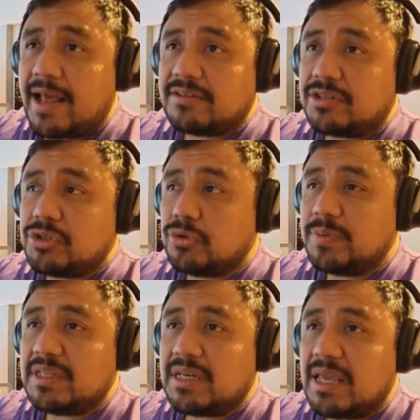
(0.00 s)
should be the
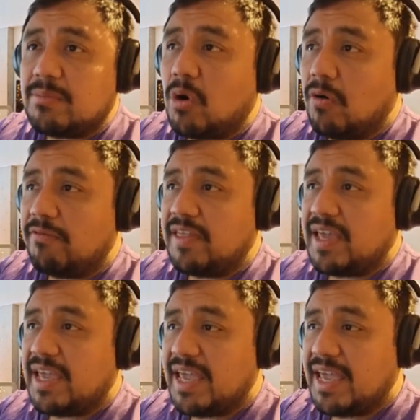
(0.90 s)
name of the
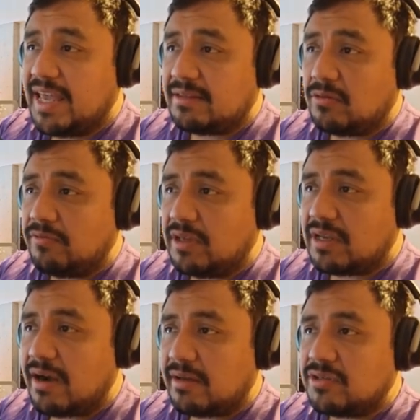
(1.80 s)
head of the
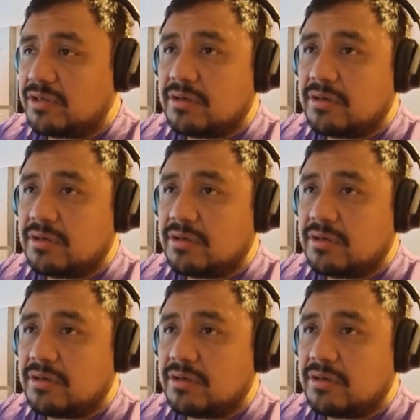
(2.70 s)
character.